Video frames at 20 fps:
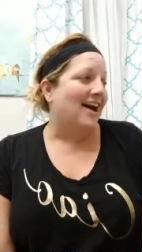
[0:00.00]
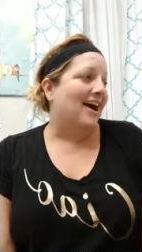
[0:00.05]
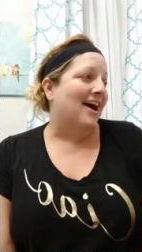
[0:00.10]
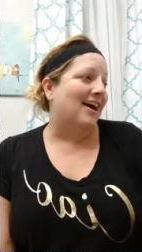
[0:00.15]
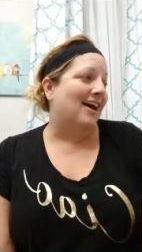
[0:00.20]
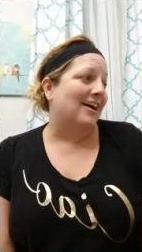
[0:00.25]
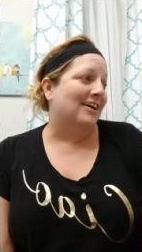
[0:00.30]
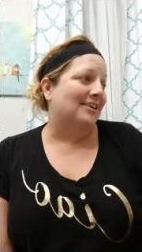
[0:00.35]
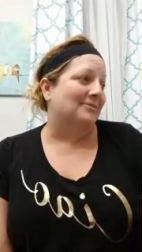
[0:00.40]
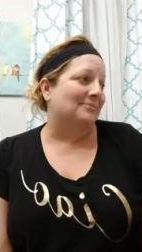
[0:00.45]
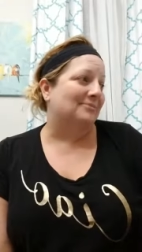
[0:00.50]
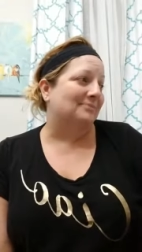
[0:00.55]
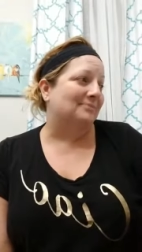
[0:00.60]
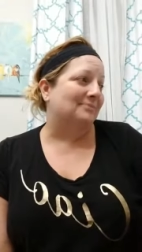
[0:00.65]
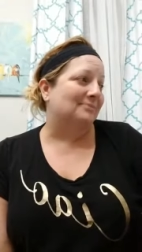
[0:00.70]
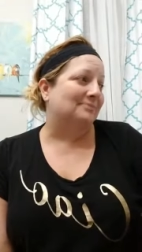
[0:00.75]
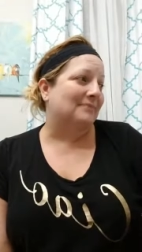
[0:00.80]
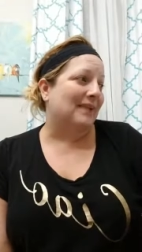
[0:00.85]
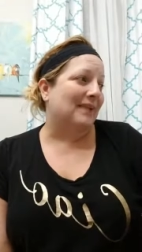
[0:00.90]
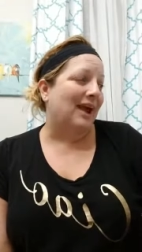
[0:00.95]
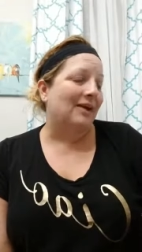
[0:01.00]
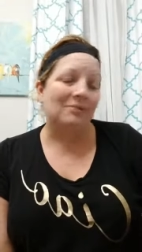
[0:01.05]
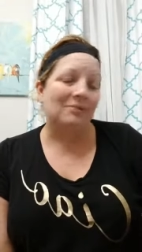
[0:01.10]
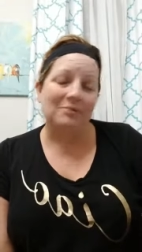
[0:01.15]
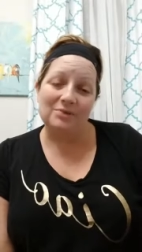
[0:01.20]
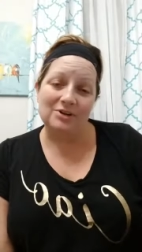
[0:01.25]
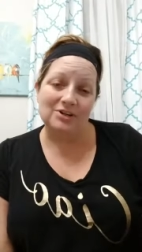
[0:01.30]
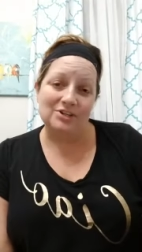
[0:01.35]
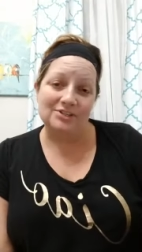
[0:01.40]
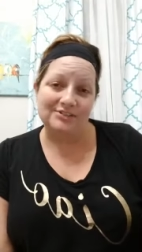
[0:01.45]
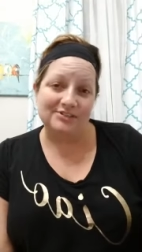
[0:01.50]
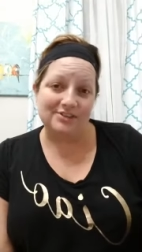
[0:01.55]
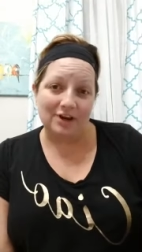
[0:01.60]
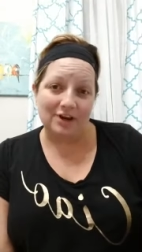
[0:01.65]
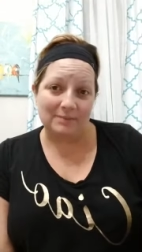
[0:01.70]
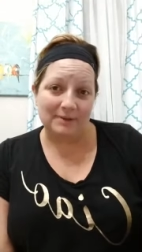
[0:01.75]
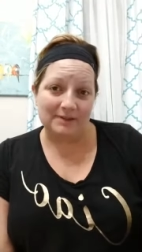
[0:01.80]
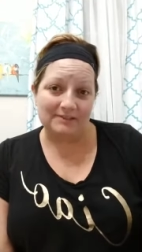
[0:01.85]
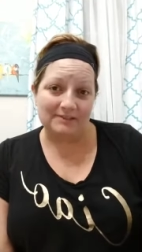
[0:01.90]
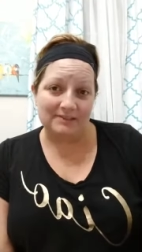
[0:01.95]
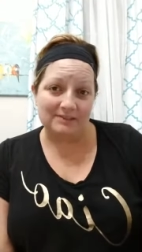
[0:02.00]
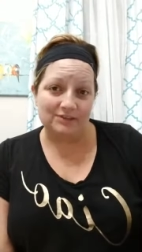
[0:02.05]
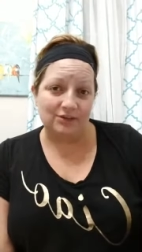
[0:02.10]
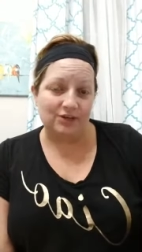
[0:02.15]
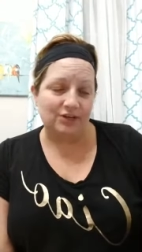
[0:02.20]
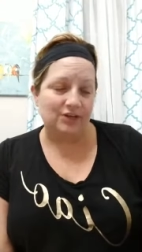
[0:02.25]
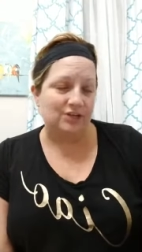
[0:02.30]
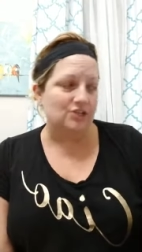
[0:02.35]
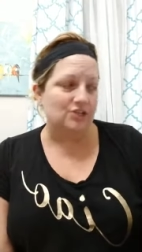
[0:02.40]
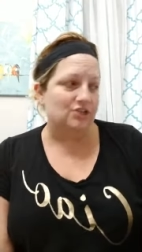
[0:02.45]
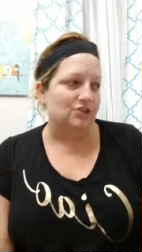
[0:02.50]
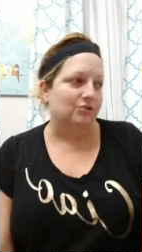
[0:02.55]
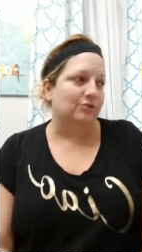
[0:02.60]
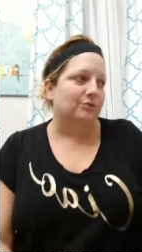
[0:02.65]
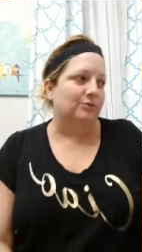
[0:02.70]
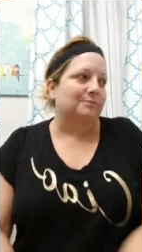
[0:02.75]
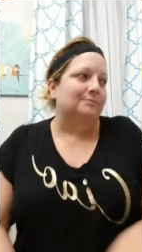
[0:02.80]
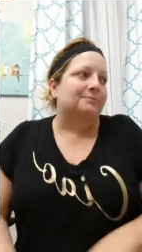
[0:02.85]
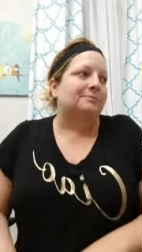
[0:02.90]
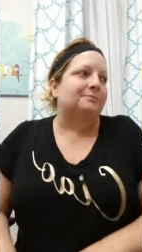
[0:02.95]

I really wanted just to talk about sunscreen in general